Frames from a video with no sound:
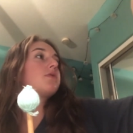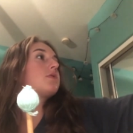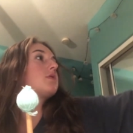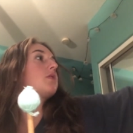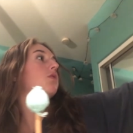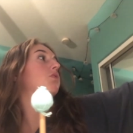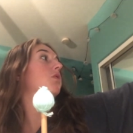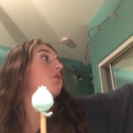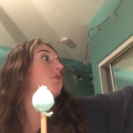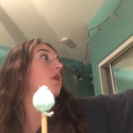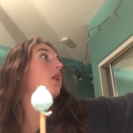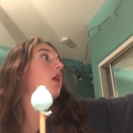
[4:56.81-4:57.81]
Stuff will
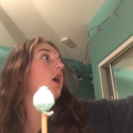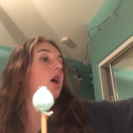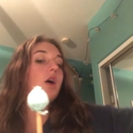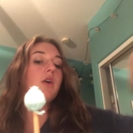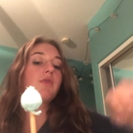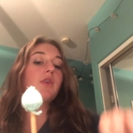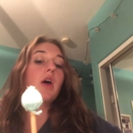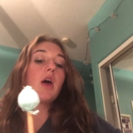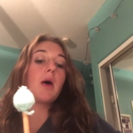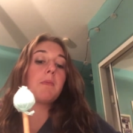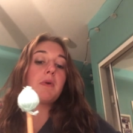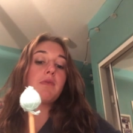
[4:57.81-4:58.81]
fall off,
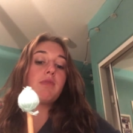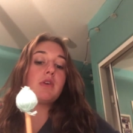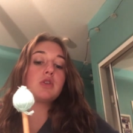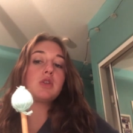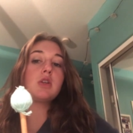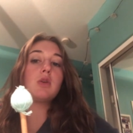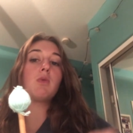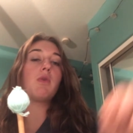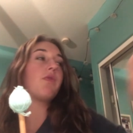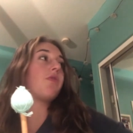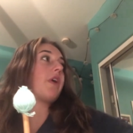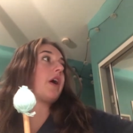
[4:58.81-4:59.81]
but eventually you will
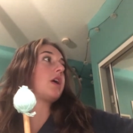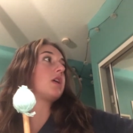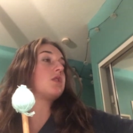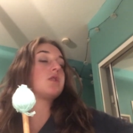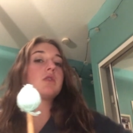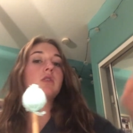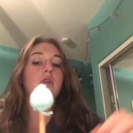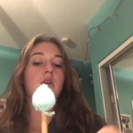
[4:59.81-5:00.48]
find